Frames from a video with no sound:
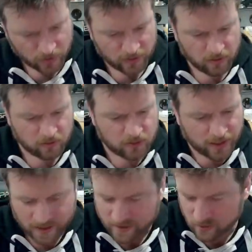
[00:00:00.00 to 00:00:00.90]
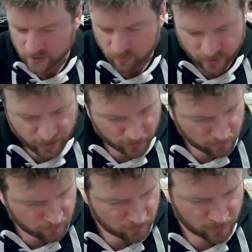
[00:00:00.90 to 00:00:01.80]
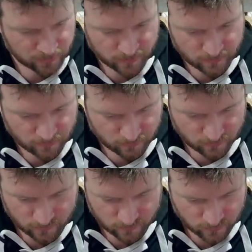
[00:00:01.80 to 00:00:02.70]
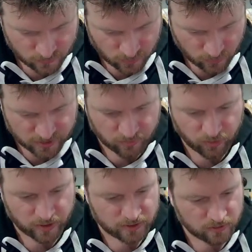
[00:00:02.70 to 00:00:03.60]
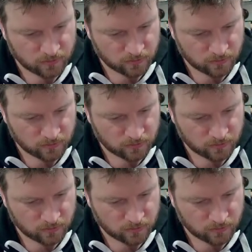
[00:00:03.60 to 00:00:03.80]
I lined those up pretty good. I was a little bit surprised.